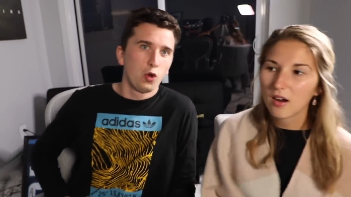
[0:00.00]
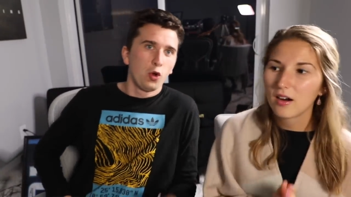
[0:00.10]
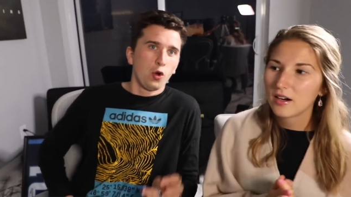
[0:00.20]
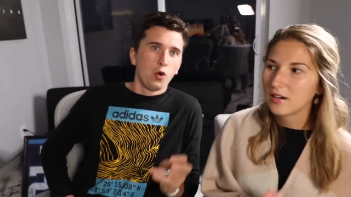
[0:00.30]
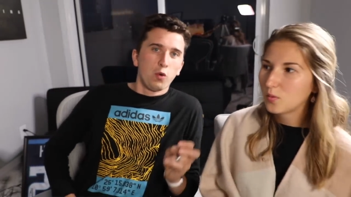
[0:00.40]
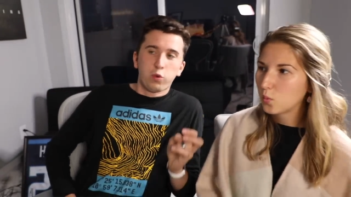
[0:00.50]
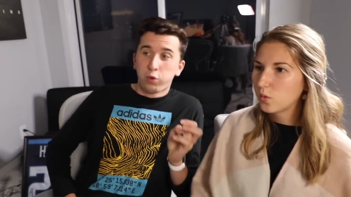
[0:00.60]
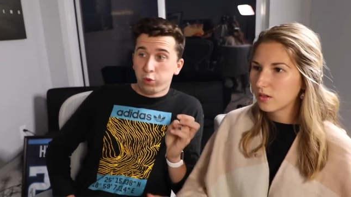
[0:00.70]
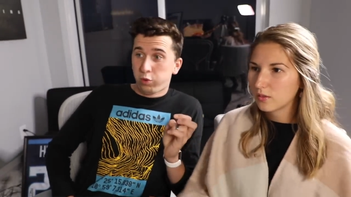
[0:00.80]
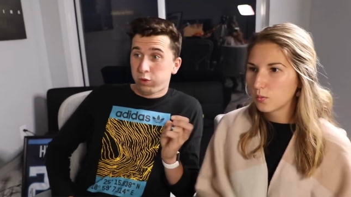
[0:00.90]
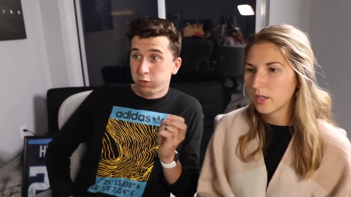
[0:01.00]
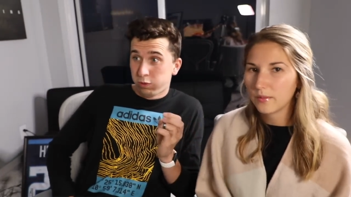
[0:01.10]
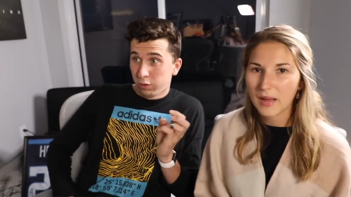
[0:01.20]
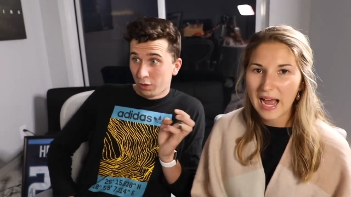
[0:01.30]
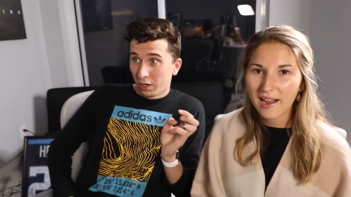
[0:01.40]
Speaker 1: our
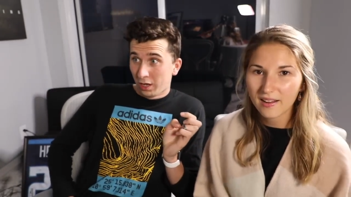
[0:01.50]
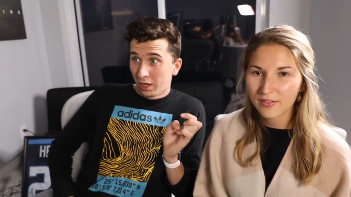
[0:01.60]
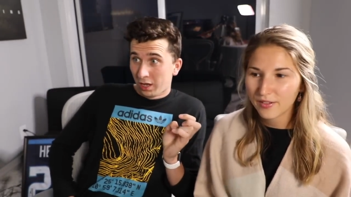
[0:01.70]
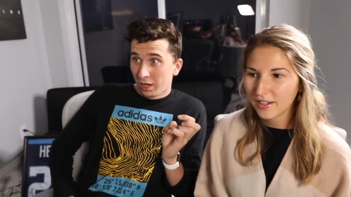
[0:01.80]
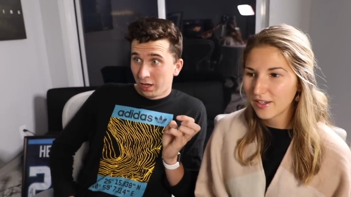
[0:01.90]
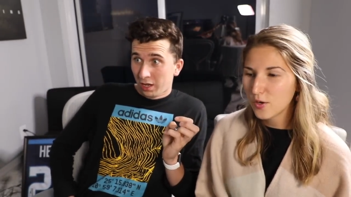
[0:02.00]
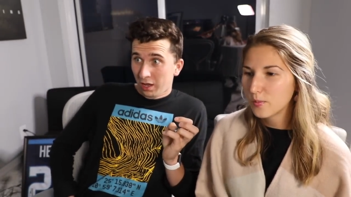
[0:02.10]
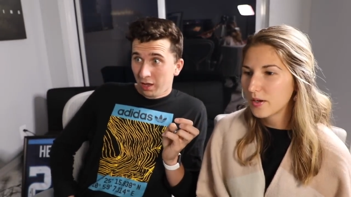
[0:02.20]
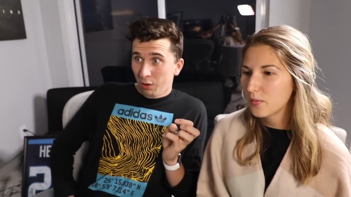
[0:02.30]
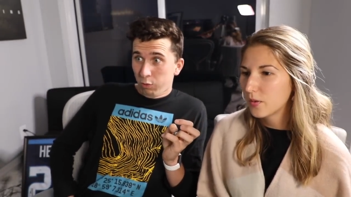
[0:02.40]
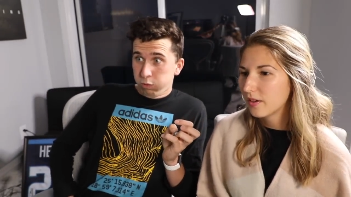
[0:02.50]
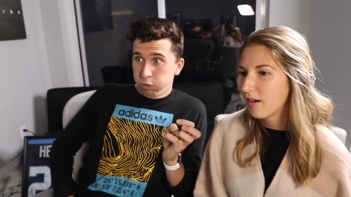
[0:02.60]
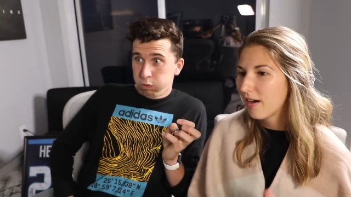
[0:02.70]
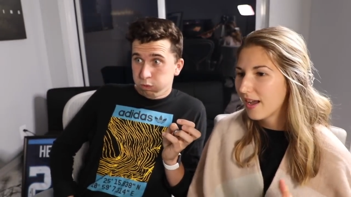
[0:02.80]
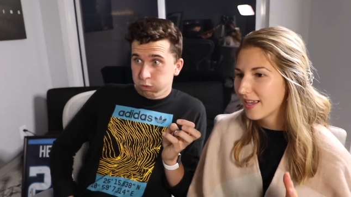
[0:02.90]
we're back video, but we're
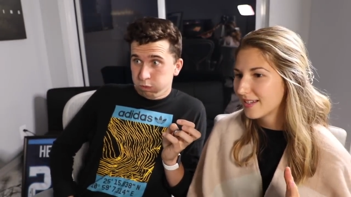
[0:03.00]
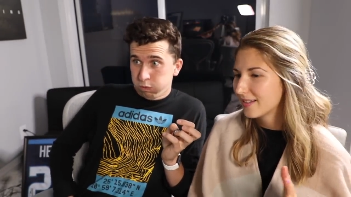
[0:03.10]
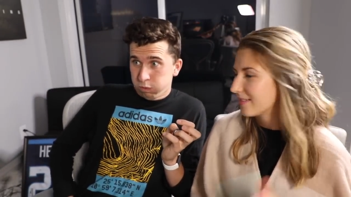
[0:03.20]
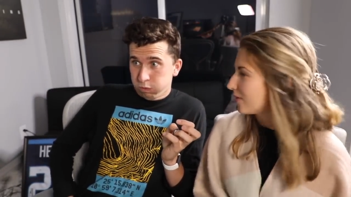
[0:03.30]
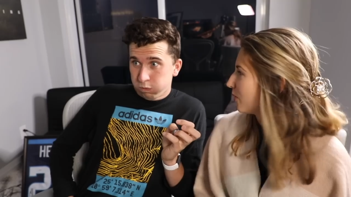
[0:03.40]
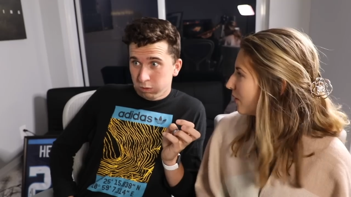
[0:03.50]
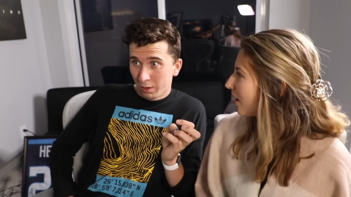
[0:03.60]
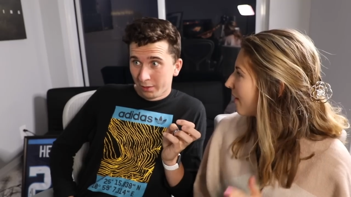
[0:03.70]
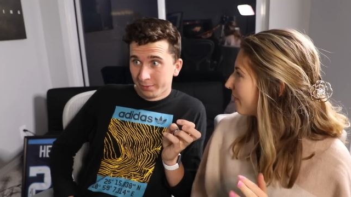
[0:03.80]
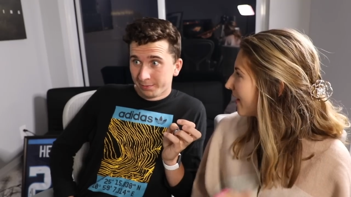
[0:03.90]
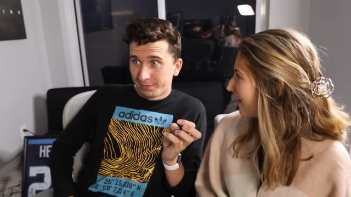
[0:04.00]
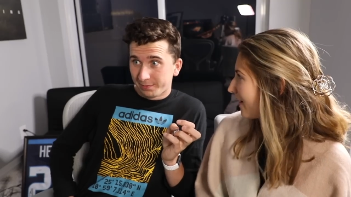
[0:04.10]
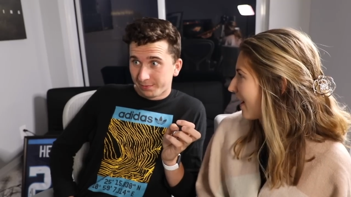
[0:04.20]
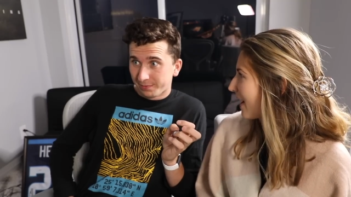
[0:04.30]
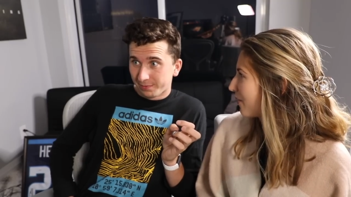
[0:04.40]
not we're not there
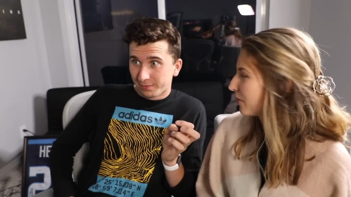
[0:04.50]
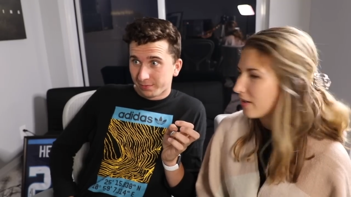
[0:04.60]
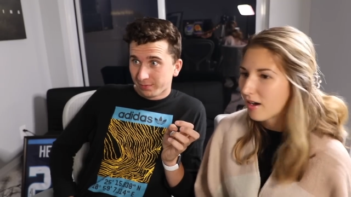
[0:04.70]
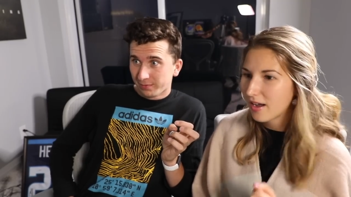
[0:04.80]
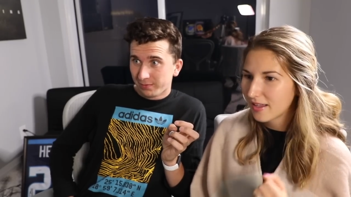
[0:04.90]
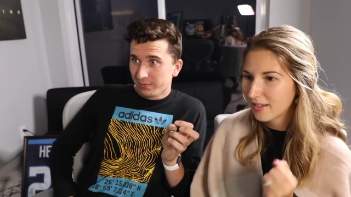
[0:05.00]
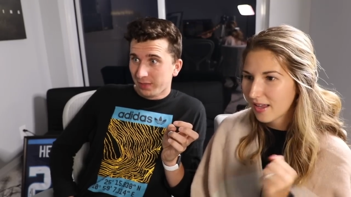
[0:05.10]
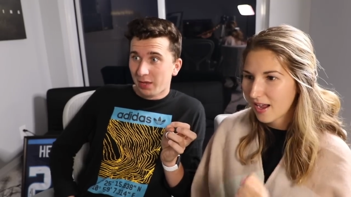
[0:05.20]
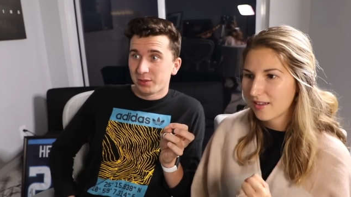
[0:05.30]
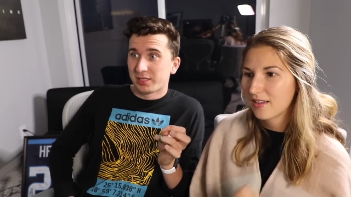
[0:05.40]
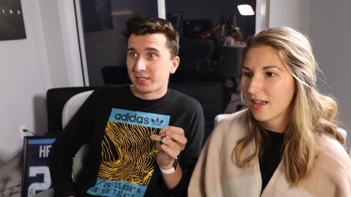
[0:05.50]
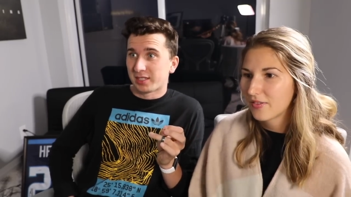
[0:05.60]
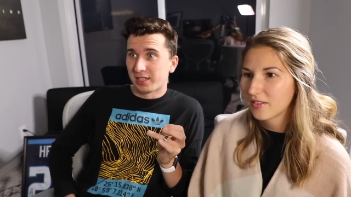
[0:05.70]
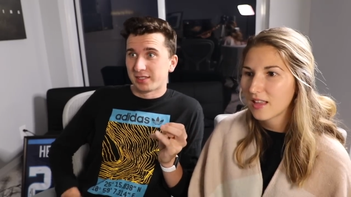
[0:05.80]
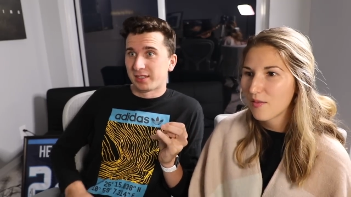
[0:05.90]
yet. We're not
Speaker 2: at,
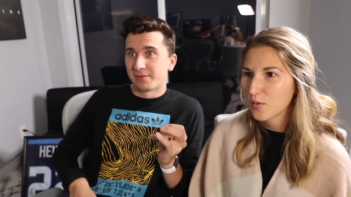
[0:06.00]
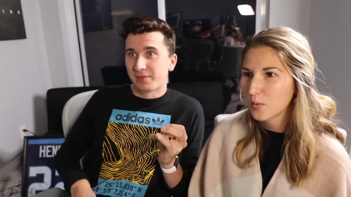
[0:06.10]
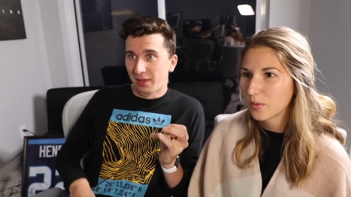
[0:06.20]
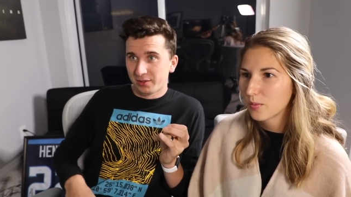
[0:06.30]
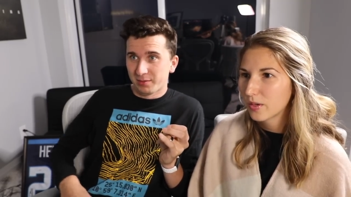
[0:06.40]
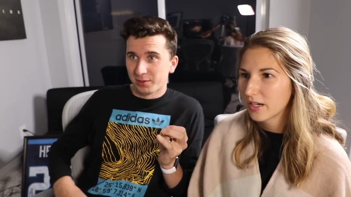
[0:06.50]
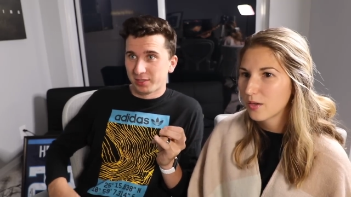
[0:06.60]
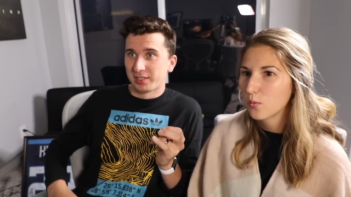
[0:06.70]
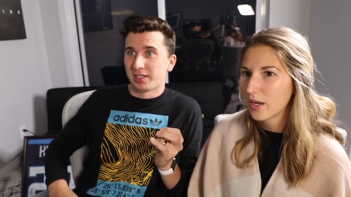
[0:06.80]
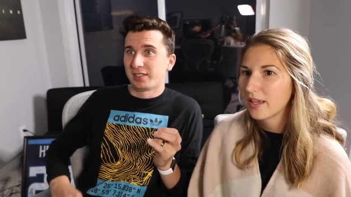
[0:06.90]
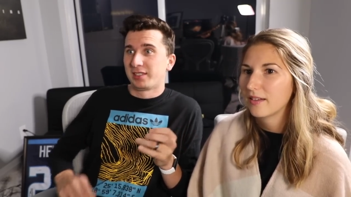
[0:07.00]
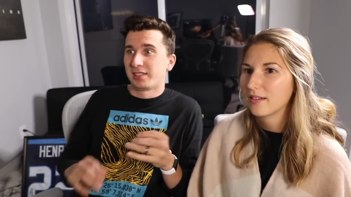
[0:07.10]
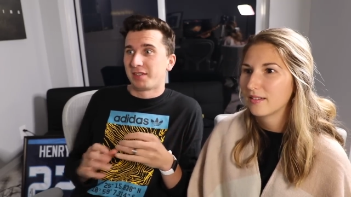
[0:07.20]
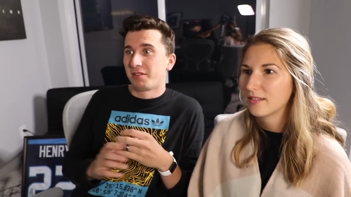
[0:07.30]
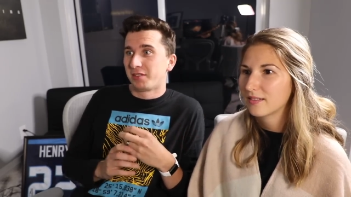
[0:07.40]
at the level where we're gonna win.
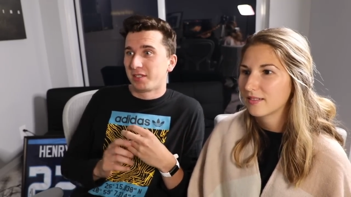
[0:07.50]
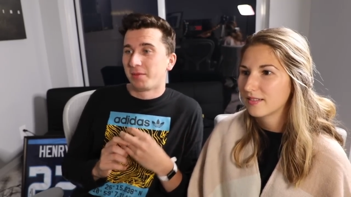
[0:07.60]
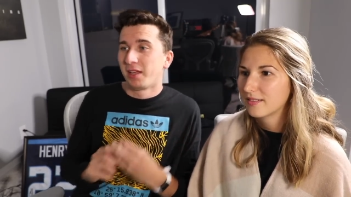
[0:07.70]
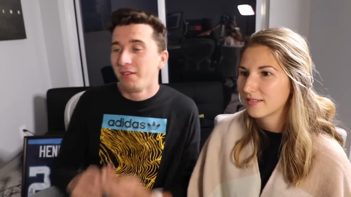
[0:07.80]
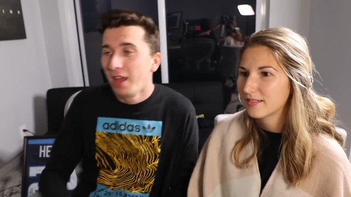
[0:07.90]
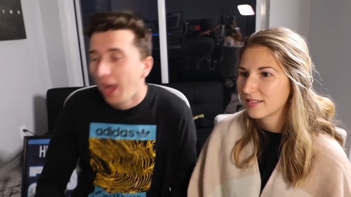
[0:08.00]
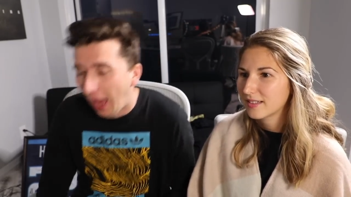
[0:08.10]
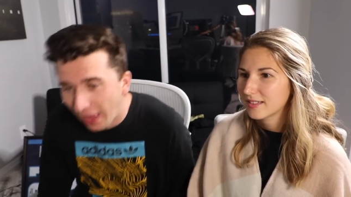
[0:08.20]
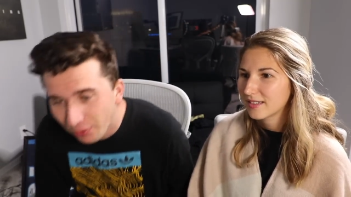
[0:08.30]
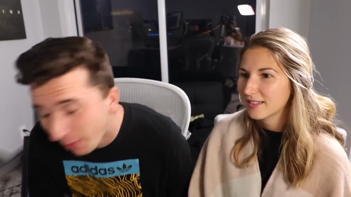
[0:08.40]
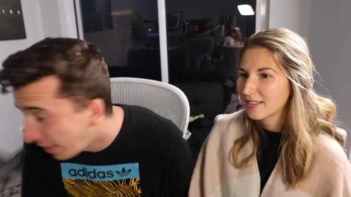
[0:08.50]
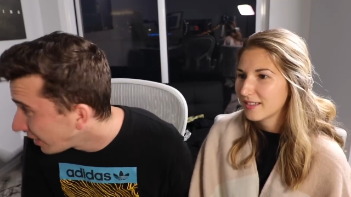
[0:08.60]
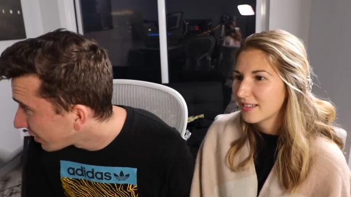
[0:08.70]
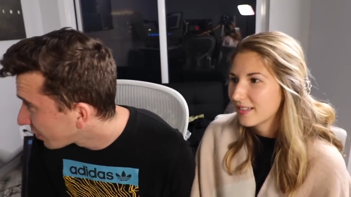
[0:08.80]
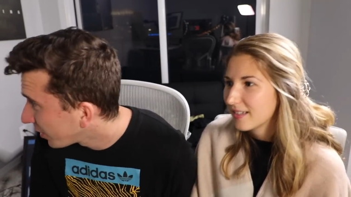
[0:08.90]
I think we might
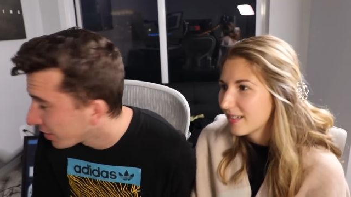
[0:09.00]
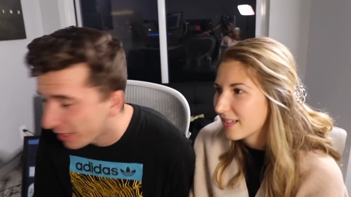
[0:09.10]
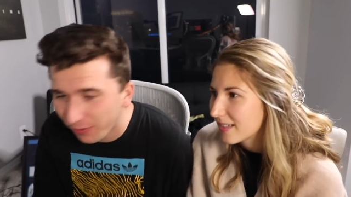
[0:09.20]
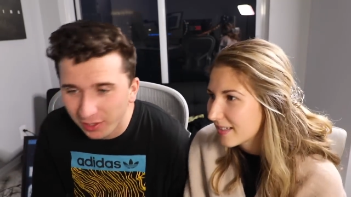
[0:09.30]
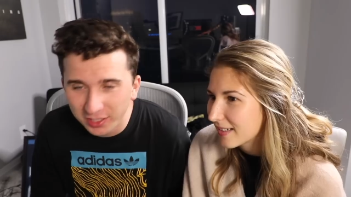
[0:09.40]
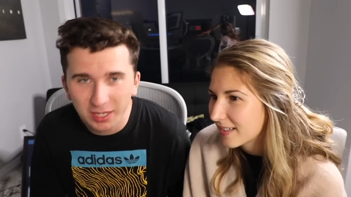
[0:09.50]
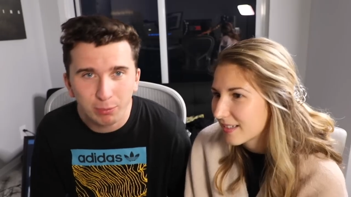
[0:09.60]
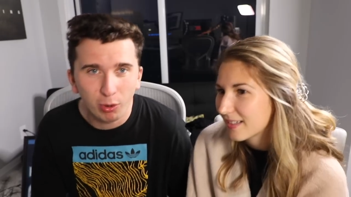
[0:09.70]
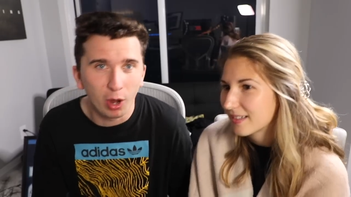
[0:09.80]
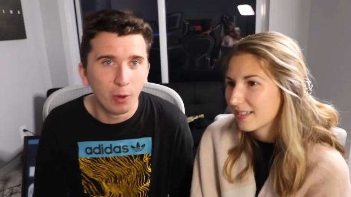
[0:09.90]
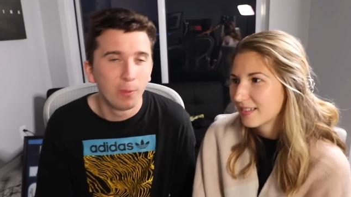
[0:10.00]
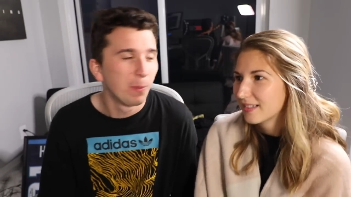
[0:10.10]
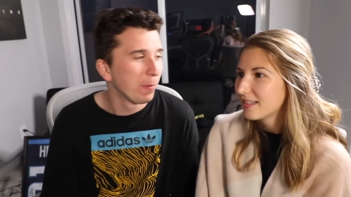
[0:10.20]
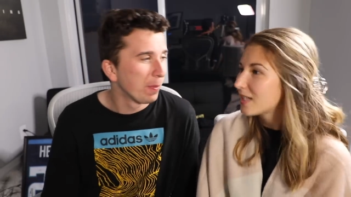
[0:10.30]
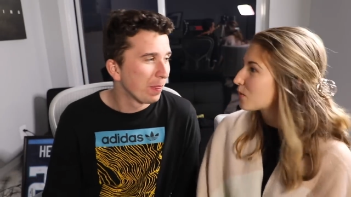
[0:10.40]
need to switch the difficulty to pro.
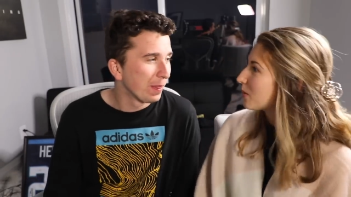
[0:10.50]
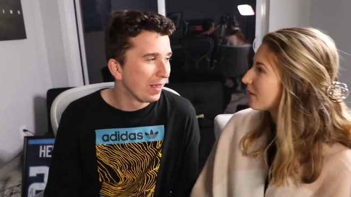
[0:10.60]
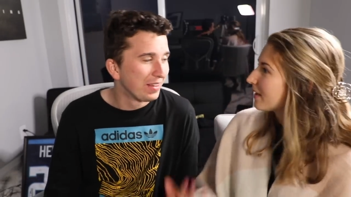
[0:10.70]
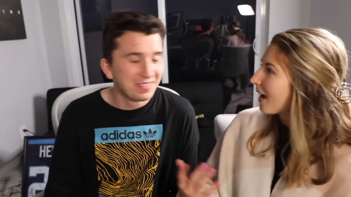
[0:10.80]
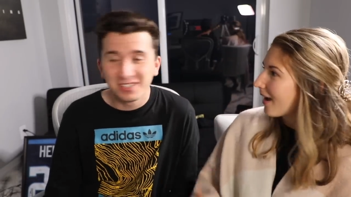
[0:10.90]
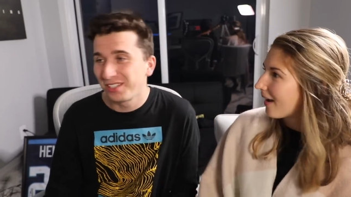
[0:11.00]
Speaker 1: That's what. Yeah.